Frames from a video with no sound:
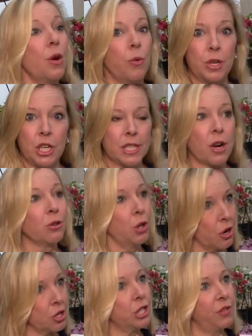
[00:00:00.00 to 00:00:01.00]
which is our
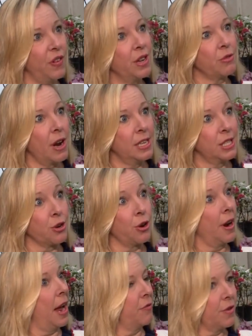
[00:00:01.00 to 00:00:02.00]
largest
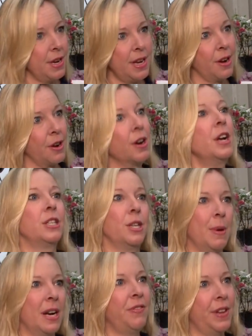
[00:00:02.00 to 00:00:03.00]
fundraiser every year to
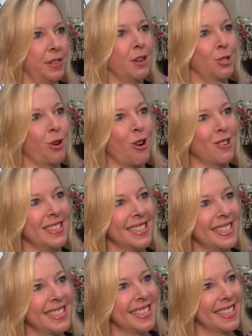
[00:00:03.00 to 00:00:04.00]
benefit those
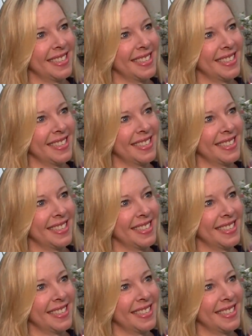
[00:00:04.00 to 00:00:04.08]
gardens.